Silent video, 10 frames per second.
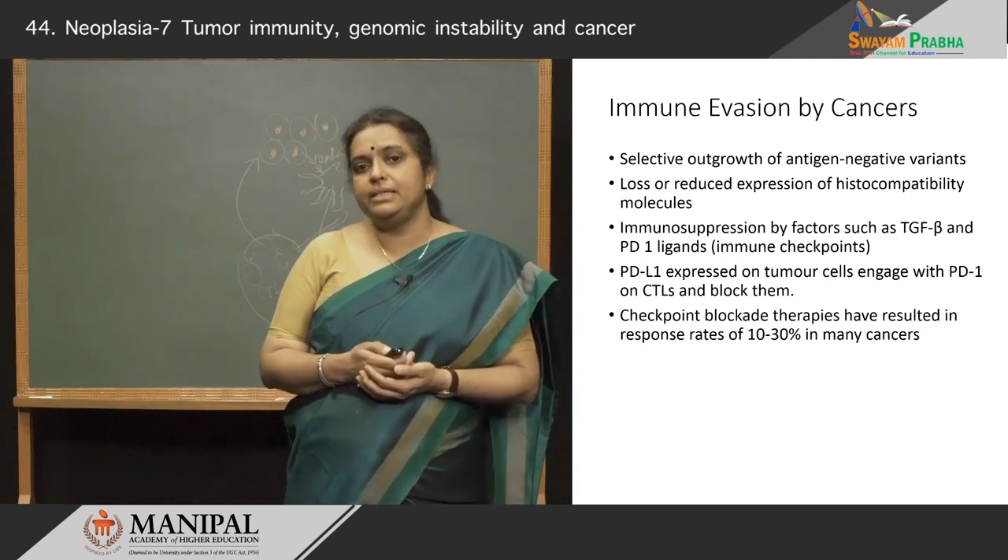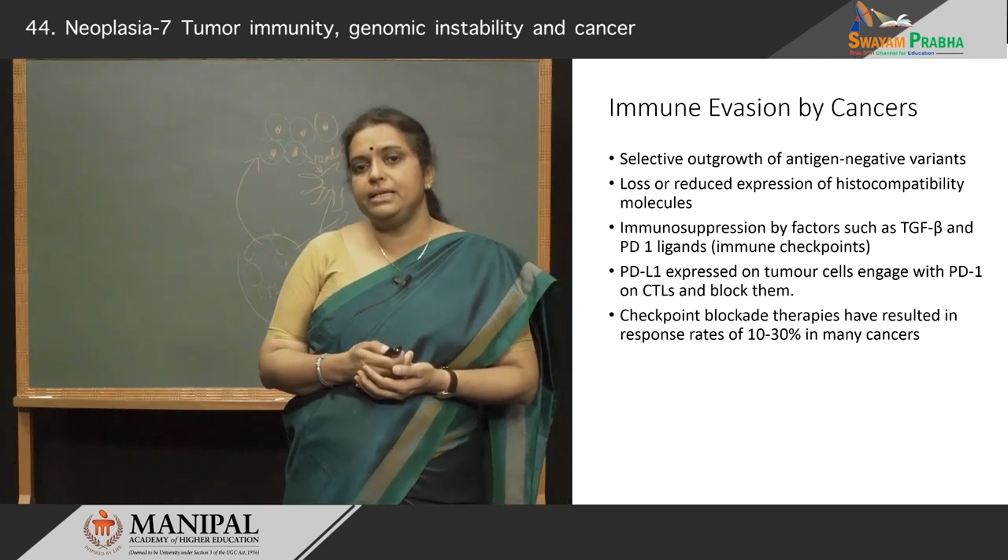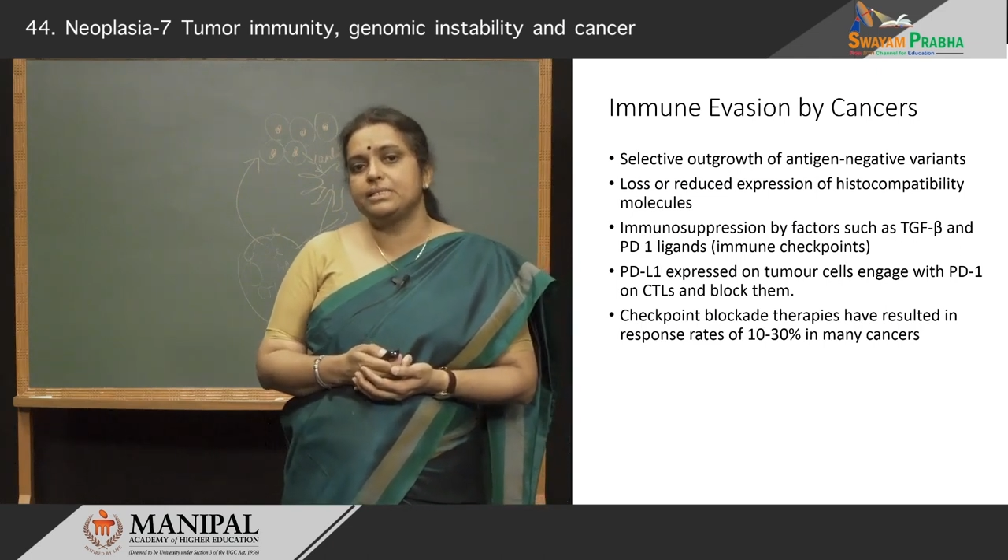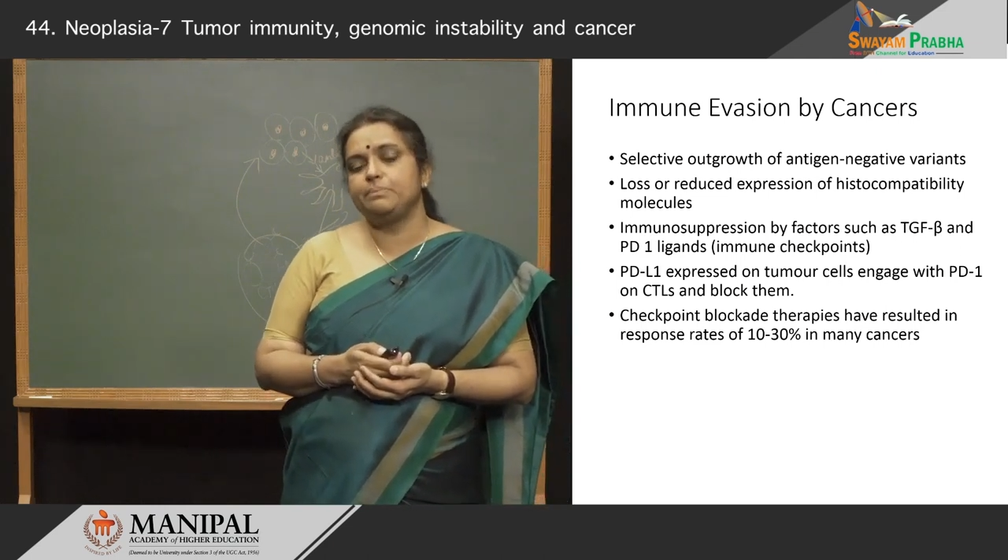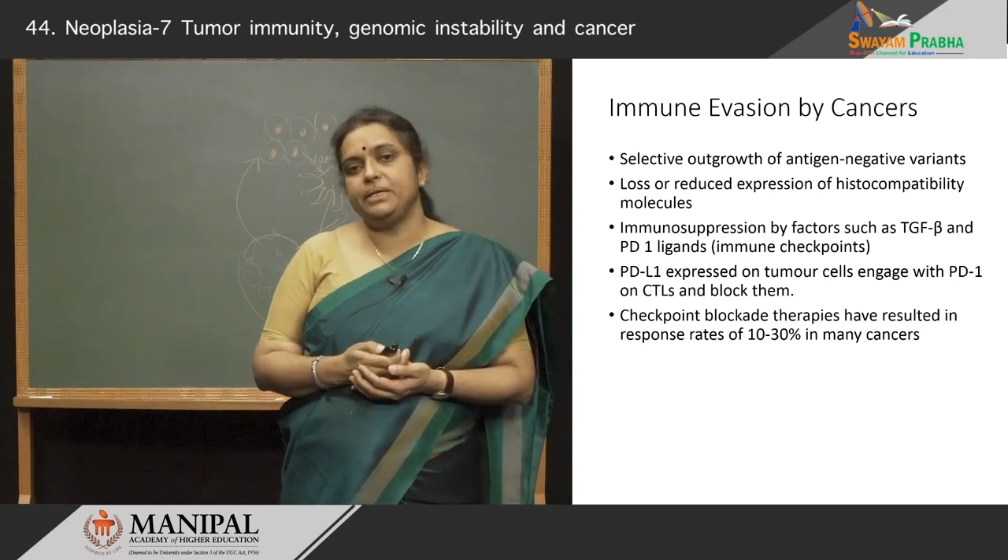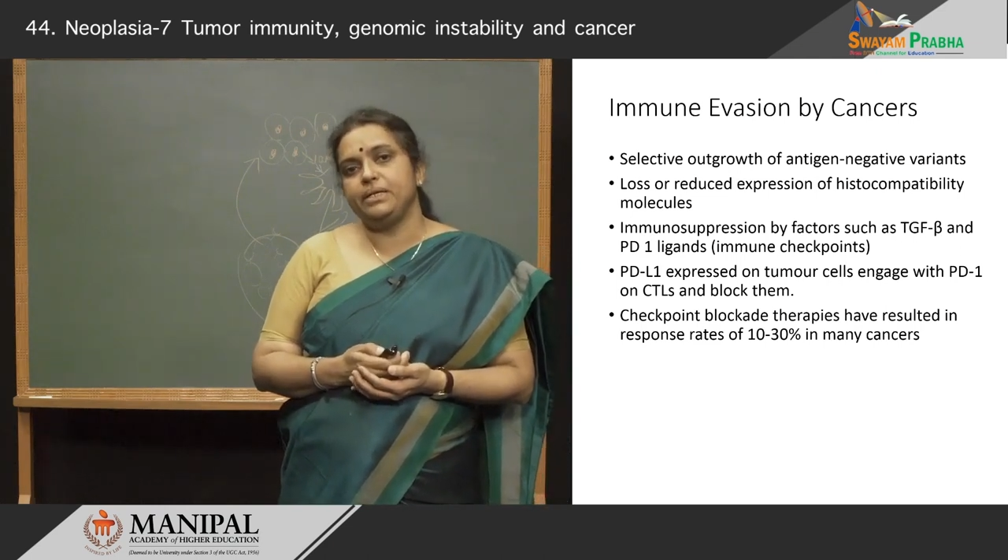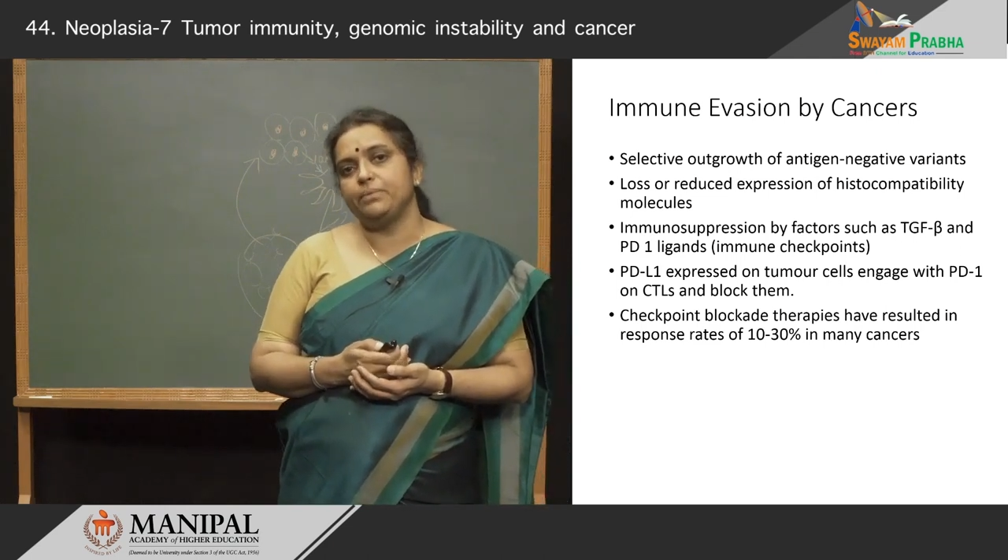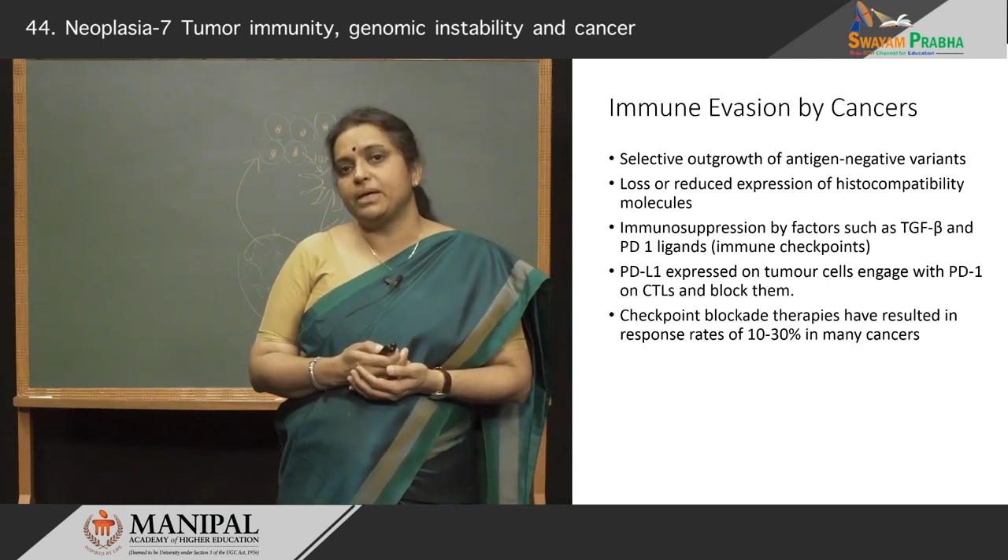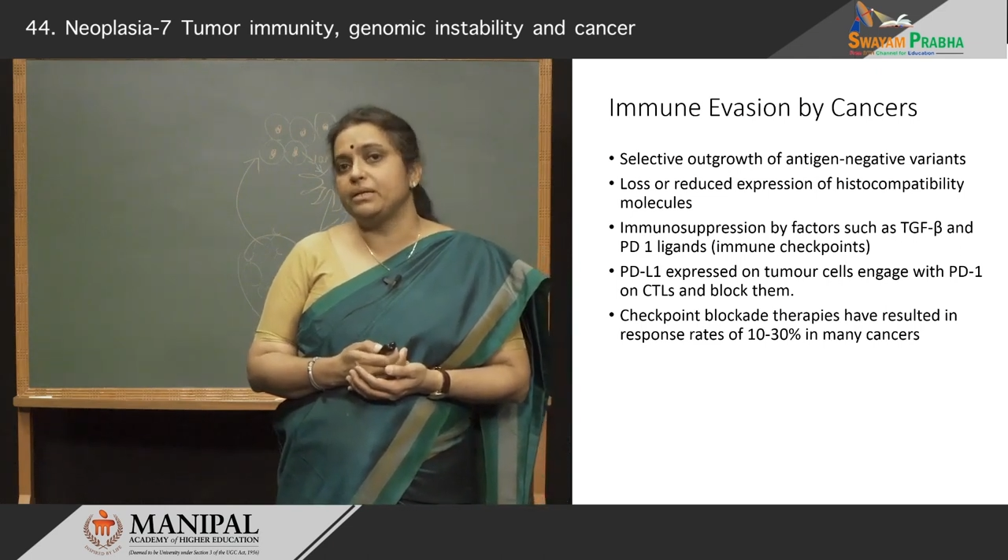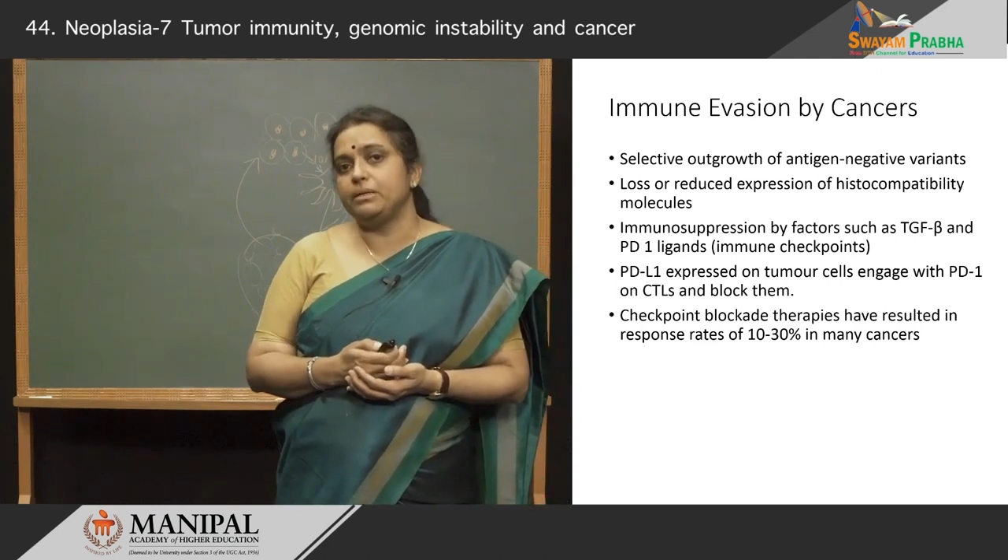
these PD-1